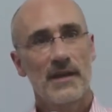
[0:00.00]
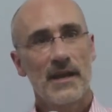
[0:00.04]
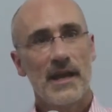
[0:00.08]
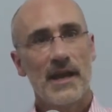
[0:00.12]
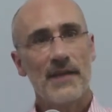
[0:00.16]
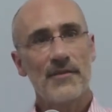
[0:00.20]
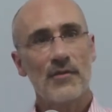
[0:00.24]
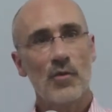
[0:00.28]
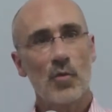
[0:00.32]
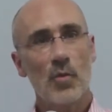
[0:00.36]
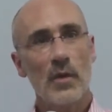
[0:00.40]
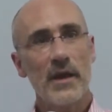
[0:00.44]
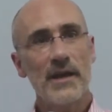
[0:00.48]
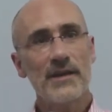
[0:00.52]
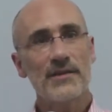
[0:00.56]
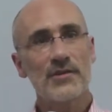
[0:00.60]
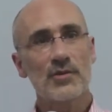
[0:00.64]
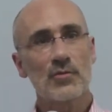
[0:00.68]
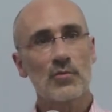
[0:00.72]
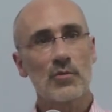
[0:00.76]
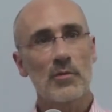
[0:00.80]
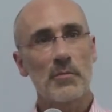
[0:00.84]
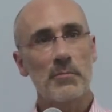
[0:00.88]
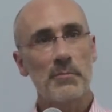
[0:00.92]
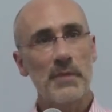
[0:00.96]
And the way to
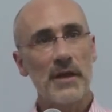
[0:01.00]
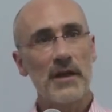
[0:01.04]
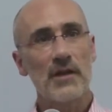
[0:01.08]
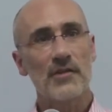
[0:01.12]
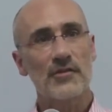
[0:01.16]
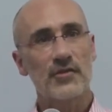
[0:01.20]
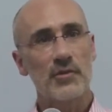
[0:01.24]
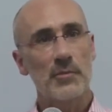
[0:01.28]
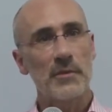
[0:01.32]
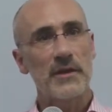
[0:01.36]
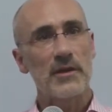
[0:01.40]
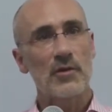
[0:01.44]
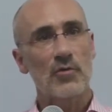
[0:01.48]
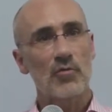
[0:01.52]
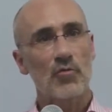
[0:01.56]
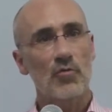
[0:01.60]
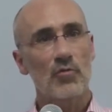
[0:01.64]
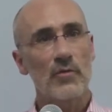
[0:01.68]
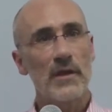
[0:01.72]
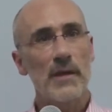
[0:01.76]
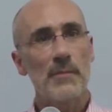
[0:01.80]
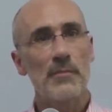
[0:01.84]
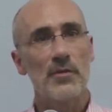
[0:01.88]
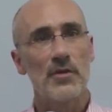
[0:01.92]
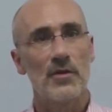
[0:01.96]
rebel, to be a
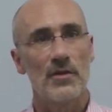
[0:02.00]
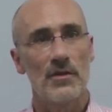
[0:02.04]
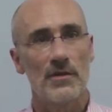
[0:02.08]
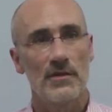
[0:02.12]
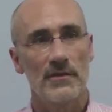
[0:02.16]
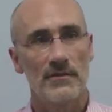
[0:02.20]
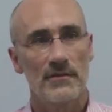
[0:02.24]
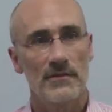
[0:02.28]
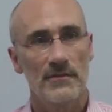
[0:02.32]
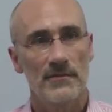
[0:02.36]
rebel,